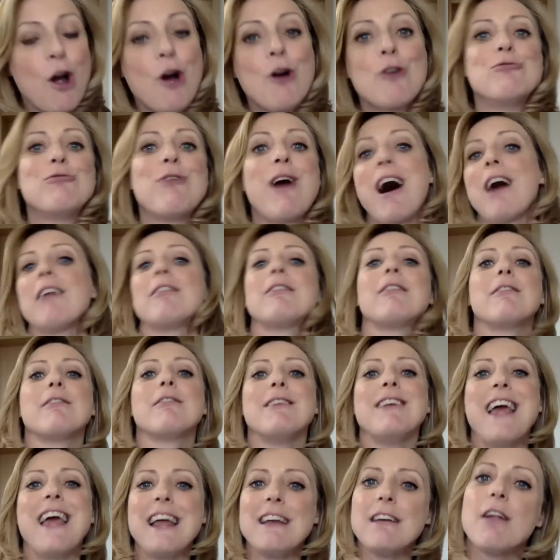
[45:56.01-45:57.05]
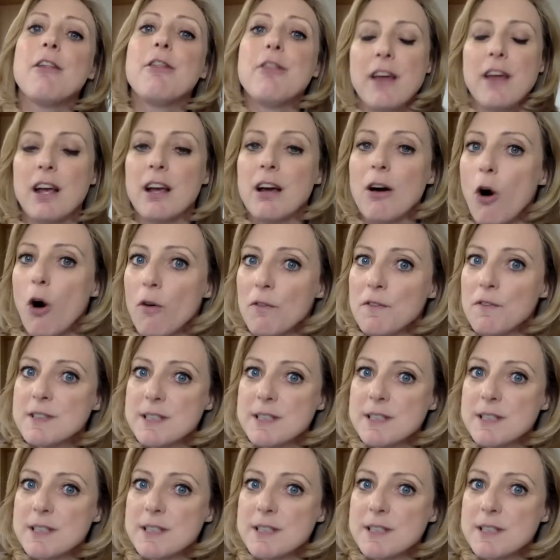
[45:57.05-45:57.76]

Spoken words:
rather than anything of